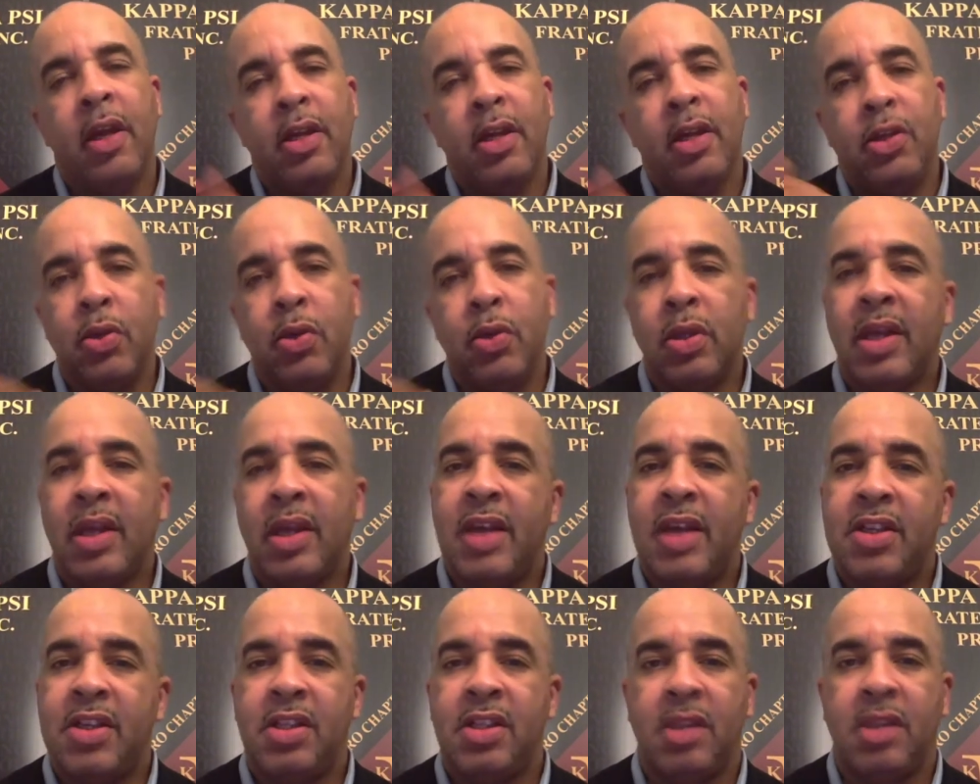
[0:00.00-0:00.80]

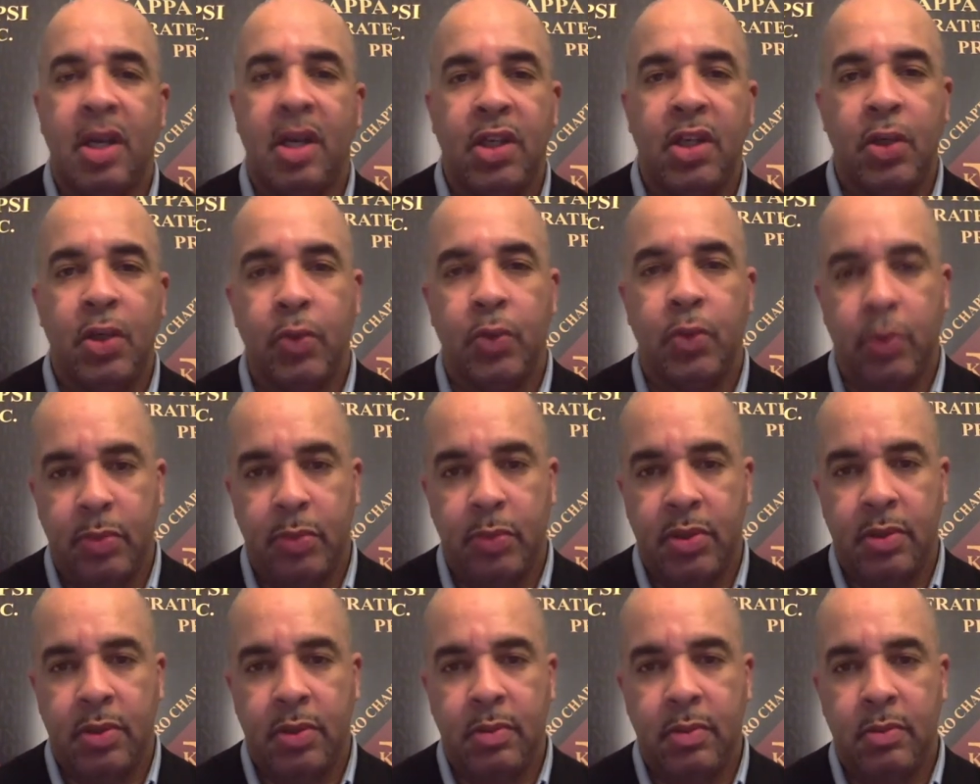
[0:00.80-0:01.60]
Utilize study
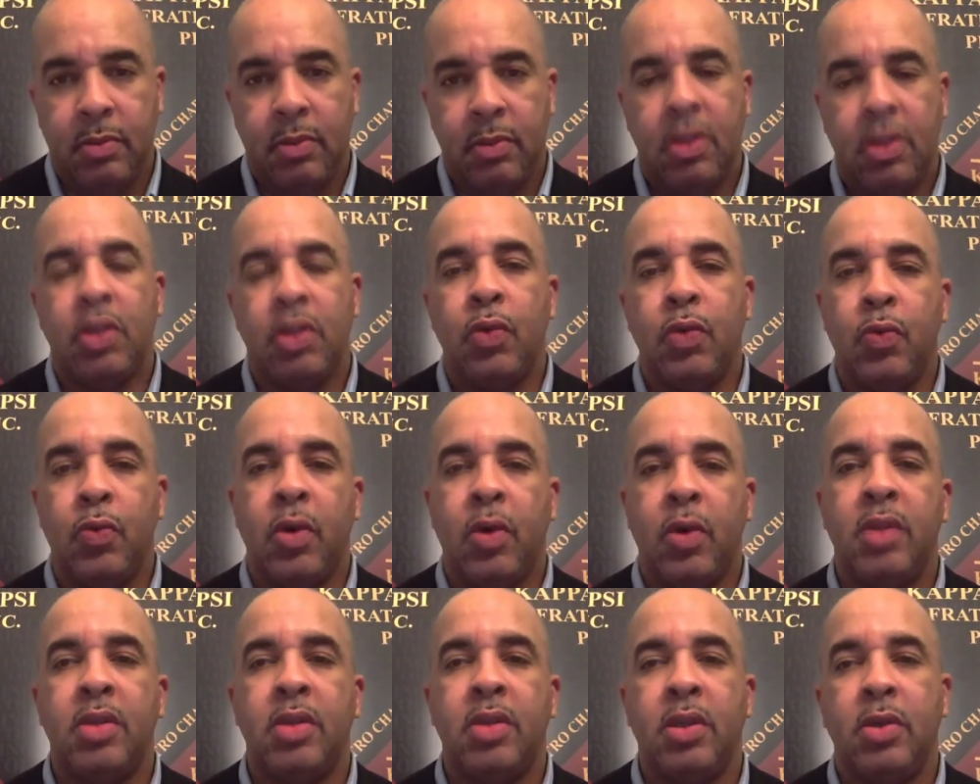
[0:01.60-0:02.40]
groups. You
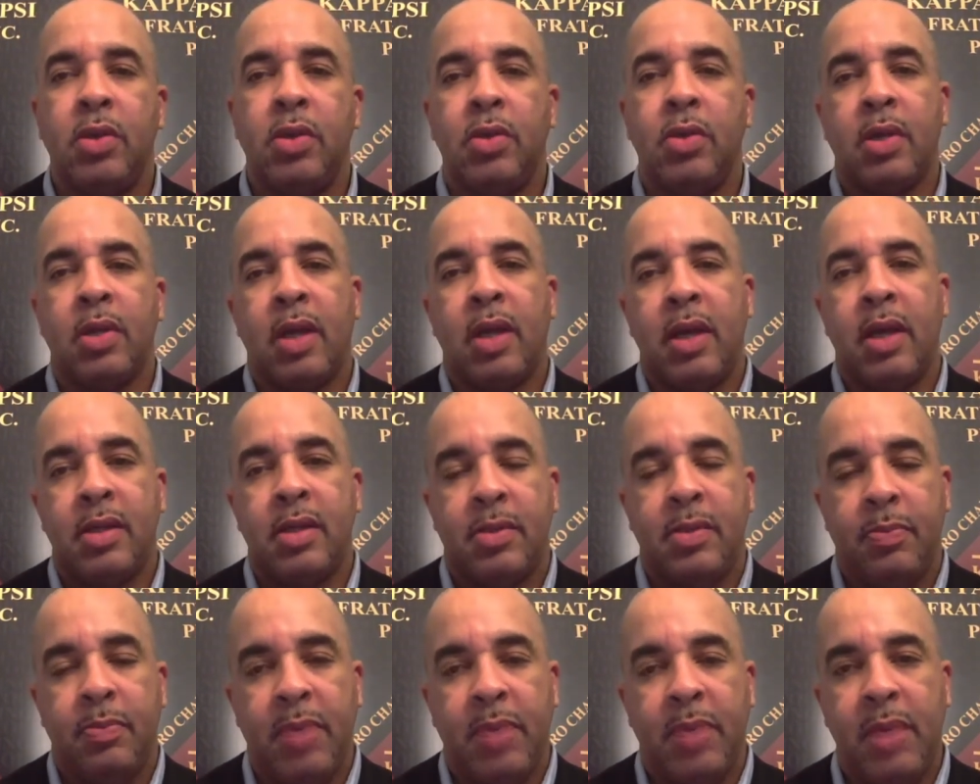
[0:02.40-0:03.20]
want to
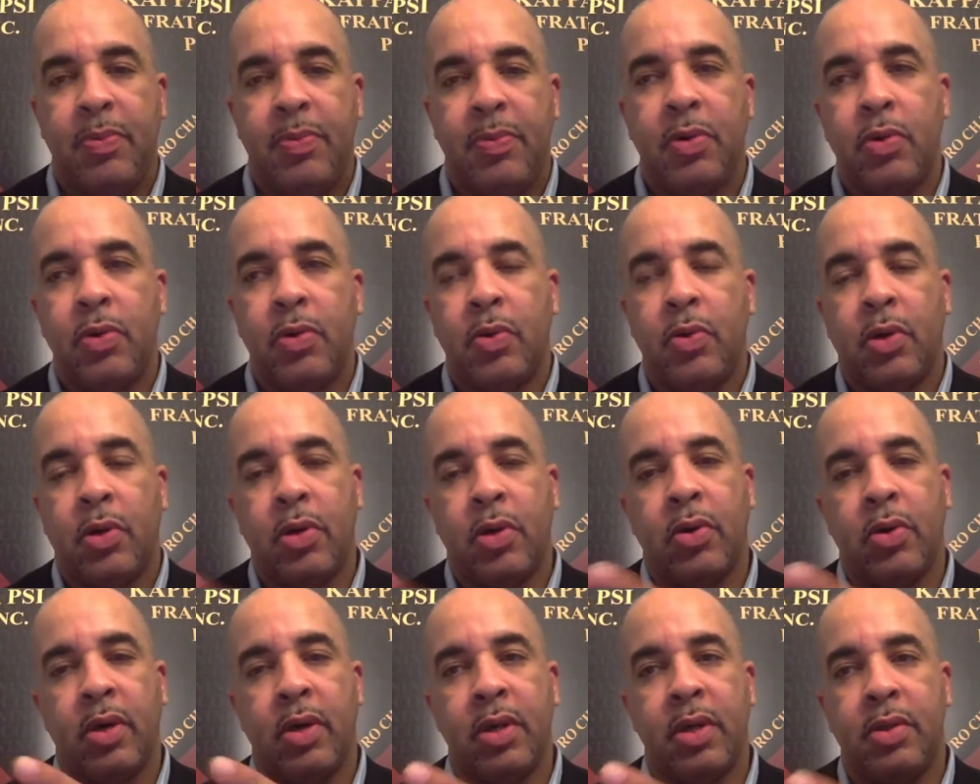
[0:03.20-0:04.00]
utilize people who are
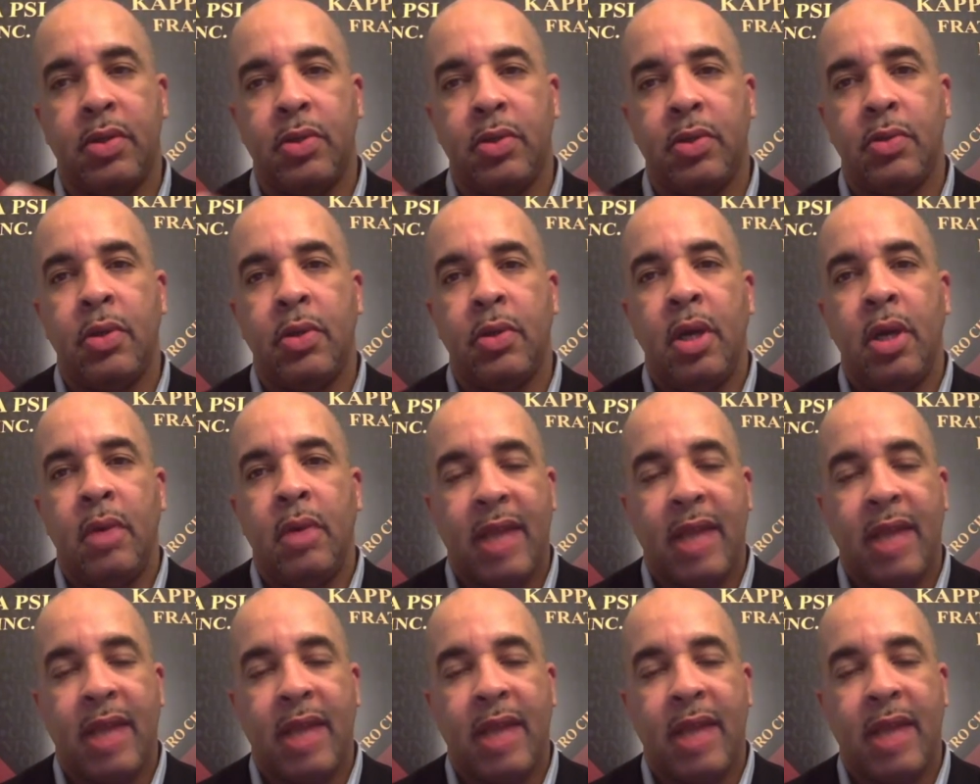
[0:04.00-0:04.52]
going to